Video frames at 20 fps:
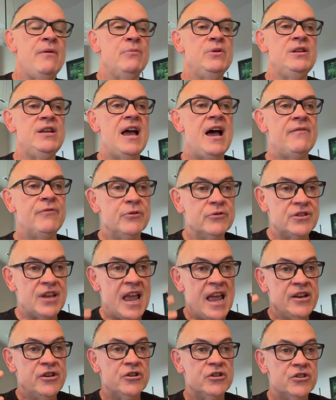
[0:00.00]
And when you have
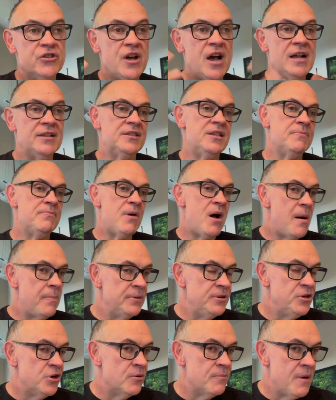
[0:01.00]
those anxious thoughts that
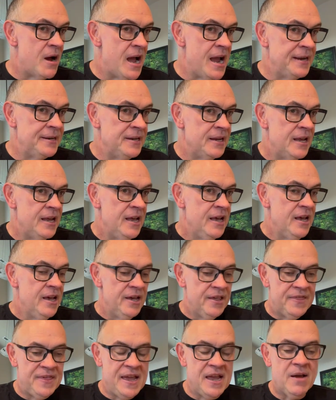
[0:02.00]
pop into your mind,
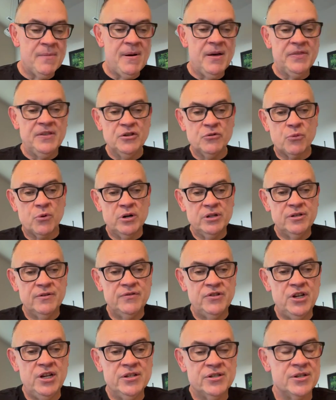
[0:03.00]
think about these
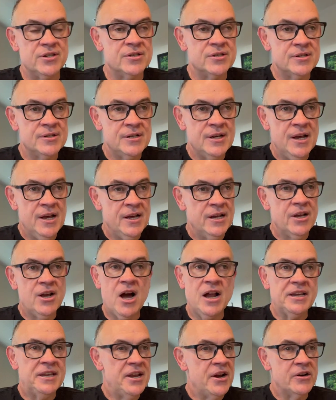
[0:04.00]
words of Jesus.
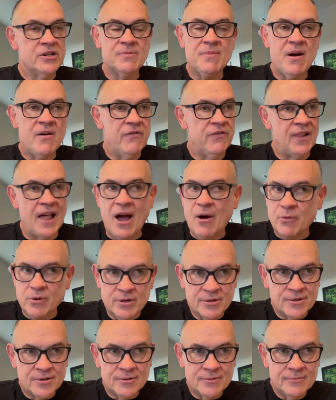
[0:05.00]
God cares about
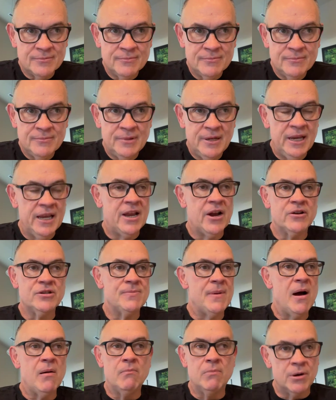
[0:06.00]
flowers. He
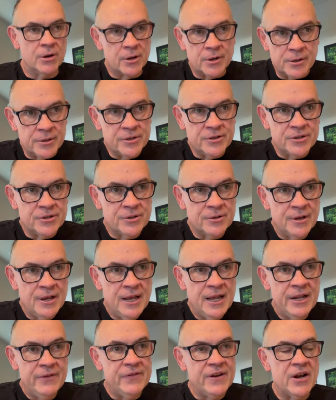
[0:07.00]
cares about
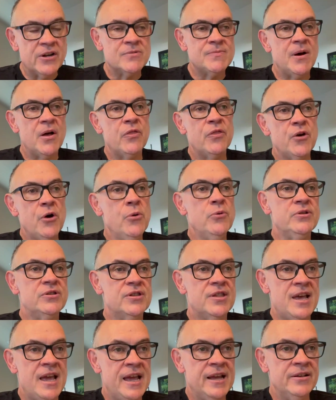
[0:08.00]
birds. If he cares about
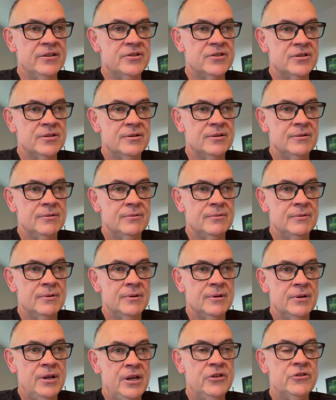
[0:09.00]
those things,
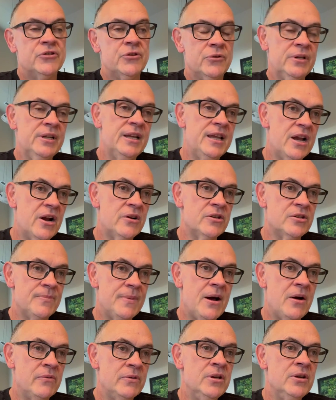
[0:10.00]
he certainly
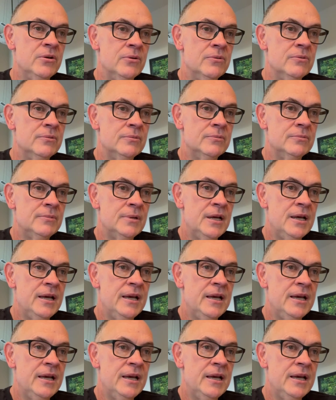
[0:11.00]
cares about you.